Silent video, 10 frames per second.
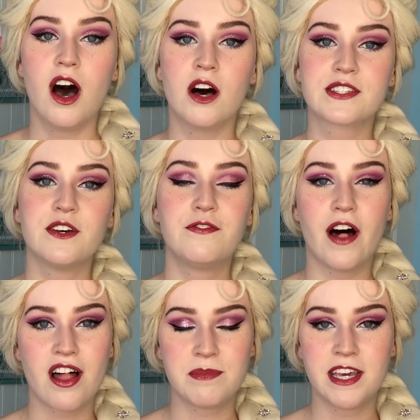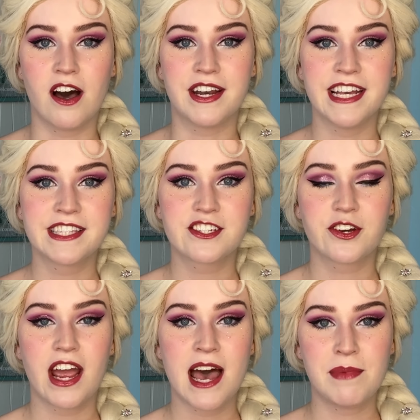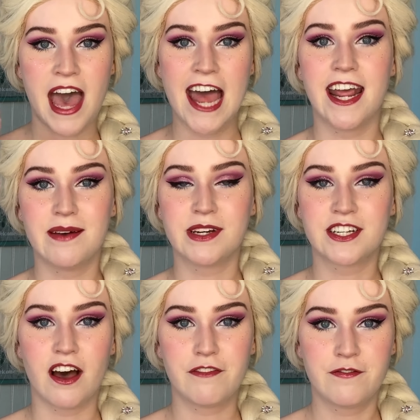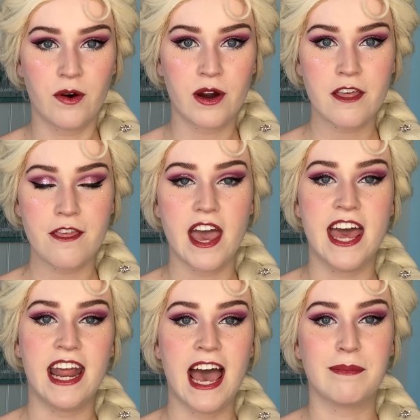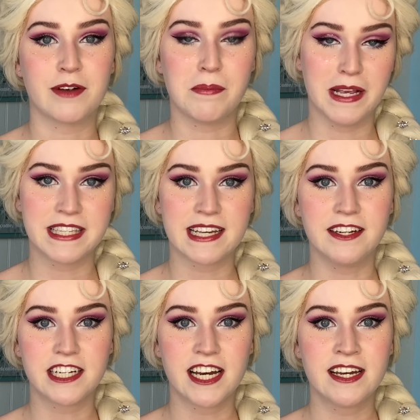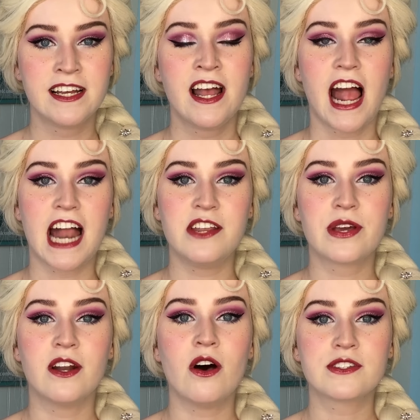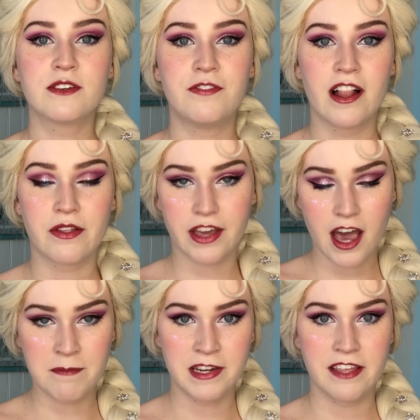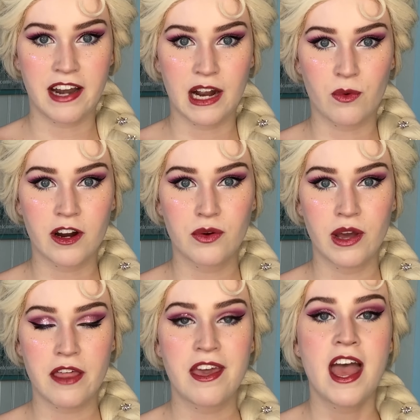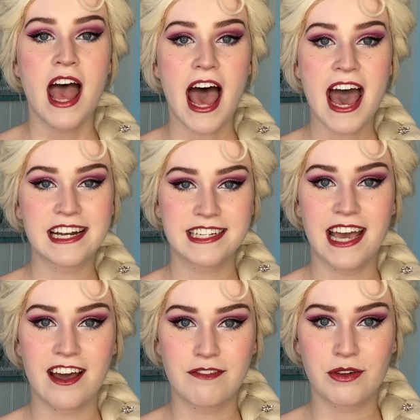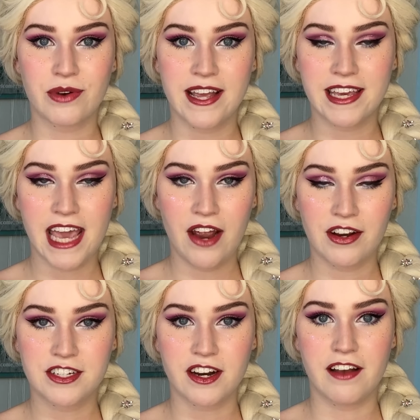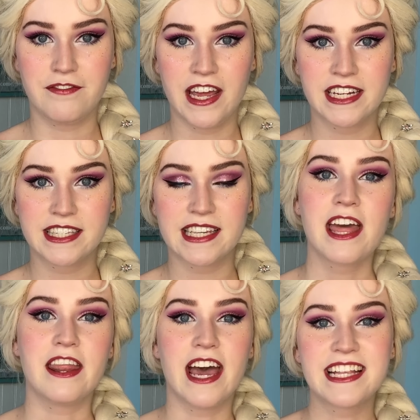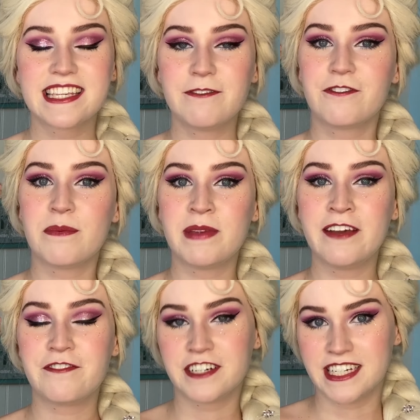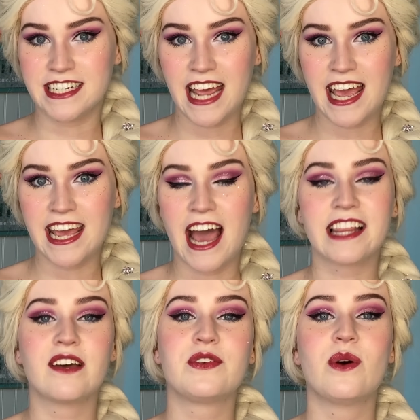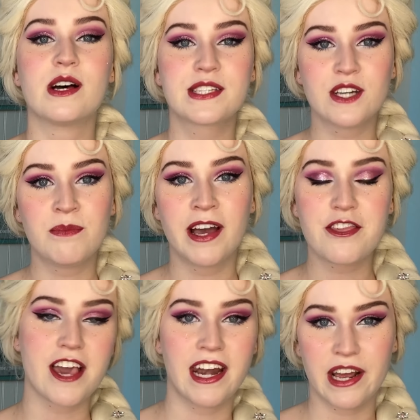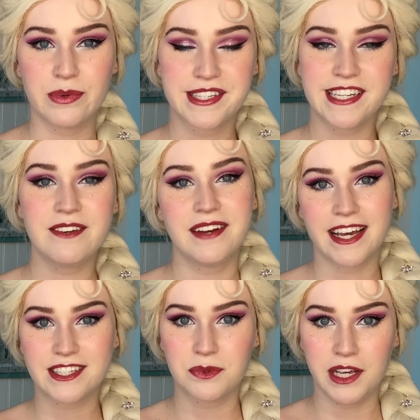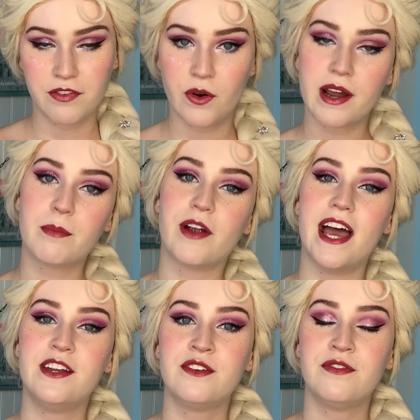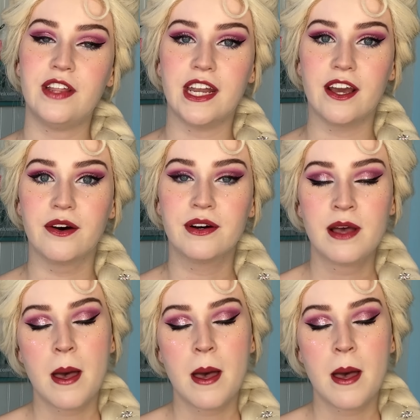Also follow me on Instagram at emma.4th and at mermaidzelda, and you can also follow the company that I work with at Out of the Ring character events. That's it from me for today. I love you all so much, and I will see you next week for a brand new video.